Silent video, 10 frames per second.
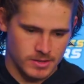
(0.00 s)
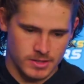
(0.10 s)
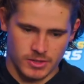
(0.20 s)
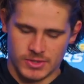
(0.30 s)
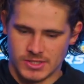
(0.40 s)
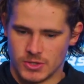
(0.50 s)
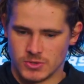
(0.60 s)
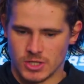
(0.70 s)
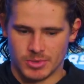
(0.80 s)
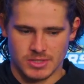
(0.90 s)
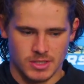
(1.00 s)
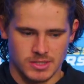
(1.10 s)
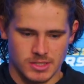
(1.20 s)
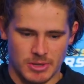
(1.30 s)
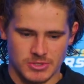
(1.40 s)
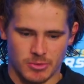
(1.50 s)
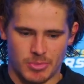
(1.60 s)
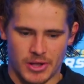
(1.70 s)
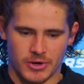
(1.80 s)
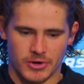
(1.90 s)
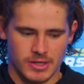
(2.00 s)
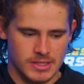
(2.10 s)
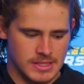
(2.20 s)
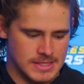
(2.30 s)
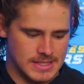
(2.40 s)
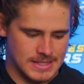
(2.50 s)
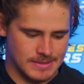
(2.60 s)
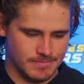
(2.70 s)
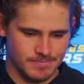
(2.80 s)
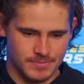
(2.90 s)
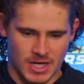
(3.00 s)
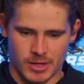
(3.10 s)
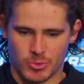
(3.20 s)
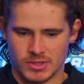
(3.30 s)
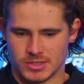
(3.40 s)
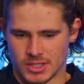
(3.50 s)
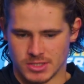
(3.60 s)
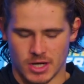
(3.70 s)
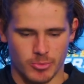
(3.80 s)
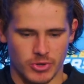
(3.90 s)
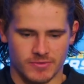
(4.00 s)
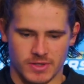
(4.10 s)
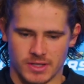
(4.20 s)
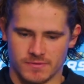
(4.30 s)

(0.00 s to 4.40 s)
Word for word: Uh, you know, he's a huge help. He's he's a special competitor, and um, kind of br- touched on it briefly.